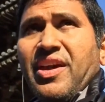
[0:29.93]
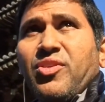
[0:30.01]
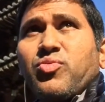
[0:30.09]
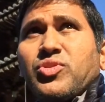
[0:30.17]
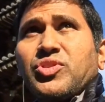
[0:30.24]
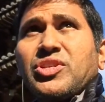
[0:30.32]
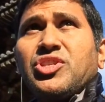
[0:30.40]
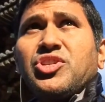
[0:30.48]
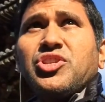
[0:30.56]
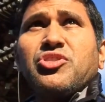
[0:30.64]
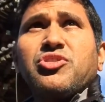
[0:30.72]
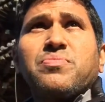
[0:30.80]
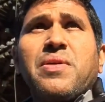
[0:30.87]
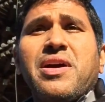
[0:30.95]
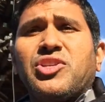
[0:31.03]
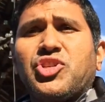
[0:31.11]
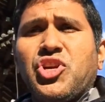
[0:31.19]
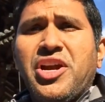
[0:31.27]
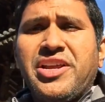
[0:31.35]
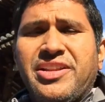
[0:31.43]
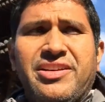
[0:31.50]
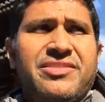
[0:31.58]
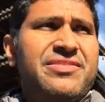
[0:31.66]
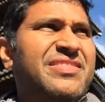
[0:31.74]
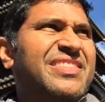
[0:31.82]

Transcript: that was introduced by China.